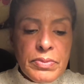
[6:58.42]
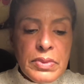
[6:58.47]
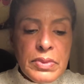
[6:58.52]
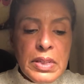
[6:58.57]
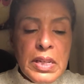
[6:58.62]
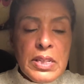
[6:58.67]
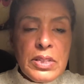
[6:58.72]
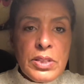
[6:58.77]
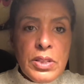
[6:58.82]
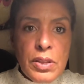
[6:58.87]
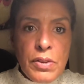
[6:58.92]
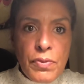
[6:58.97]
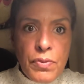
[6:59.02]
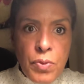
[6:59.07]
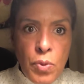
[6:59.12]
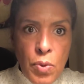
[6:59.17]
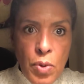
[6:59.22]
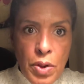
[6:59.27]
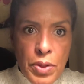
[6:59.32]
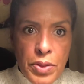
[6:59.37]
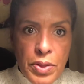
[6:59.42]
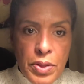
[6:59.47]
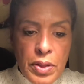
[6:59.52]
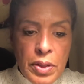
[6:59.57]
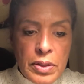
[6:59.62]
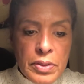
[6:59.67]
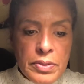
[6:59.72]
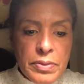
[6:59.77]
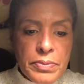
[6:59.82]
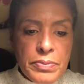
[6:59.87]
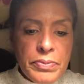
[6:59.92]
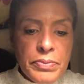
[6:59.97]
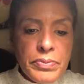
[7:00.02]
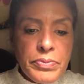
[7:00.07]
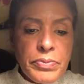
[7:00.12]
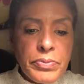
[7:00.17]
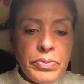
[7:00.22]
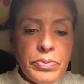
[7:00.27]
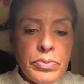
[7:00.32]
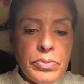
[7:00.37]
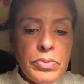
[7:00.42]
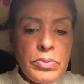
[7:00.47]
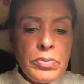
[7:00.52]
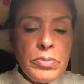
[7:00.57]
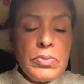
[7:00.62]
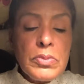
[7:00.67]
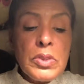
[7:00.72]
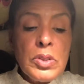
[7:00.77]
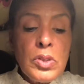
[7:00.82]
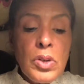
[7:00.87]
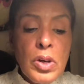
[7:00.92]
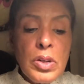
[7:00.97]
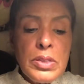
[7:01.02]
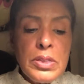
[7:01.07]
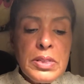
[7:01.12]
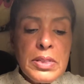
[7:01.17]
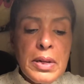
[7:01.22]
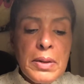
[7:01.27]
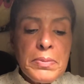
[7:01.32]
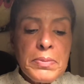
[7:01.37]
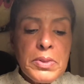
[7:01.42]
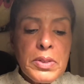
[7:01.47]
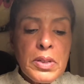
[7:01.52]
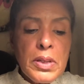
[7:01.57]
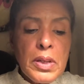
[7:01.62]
is the fourth concept.